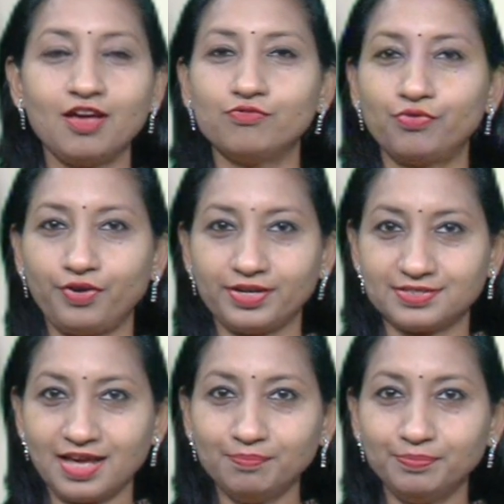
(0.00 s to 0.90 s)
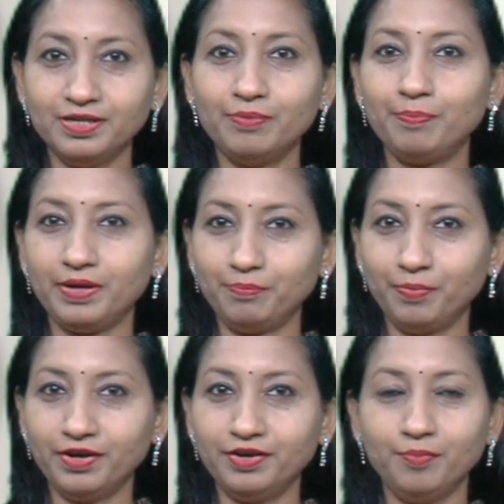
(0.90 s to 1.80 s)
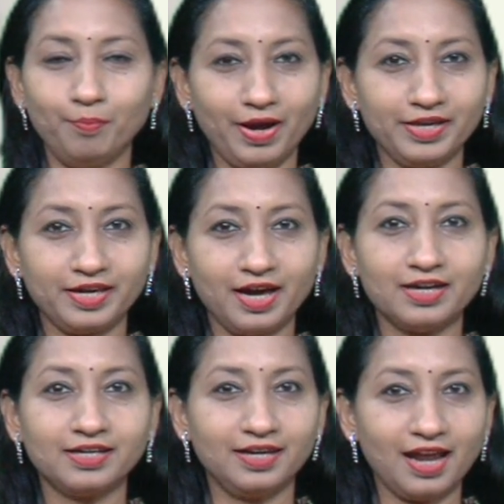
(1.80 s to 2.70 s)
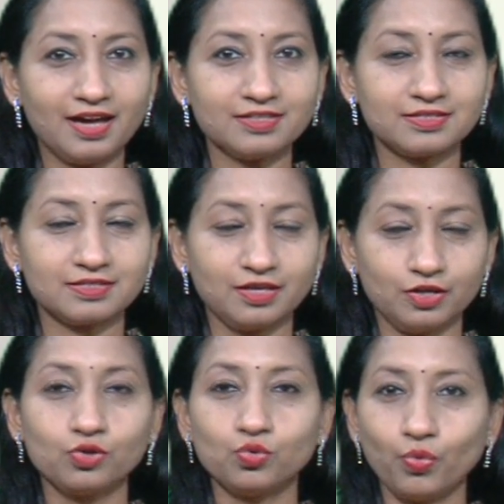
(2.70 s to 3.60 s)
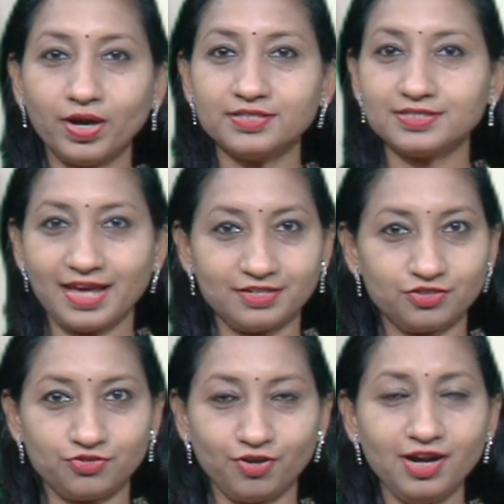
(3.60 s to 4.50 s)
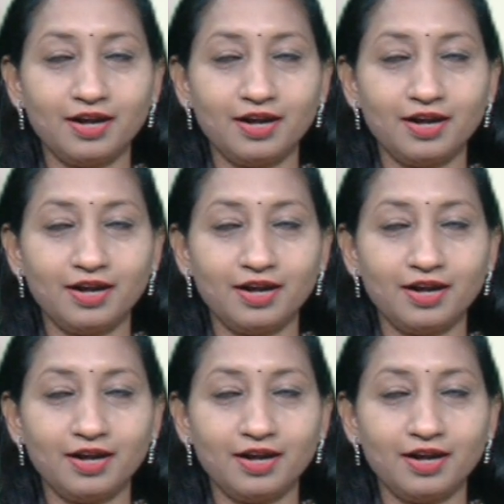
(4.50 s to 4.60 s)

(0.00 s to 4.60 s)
For example, paper, mica, glass, quartz, etc.